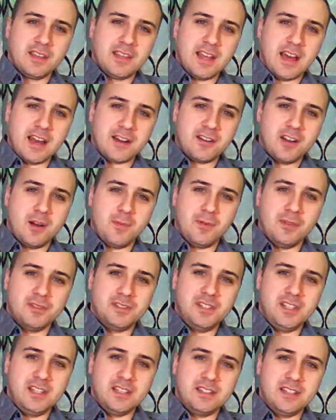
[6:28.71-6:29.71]
got a couple
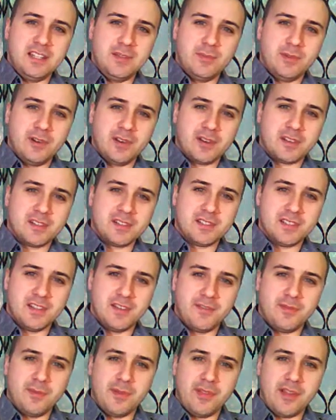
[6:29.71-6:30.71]
of D&D books
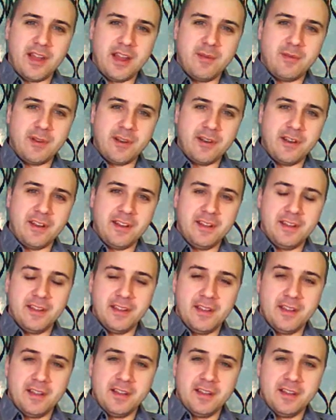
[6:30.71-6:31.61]
from the library.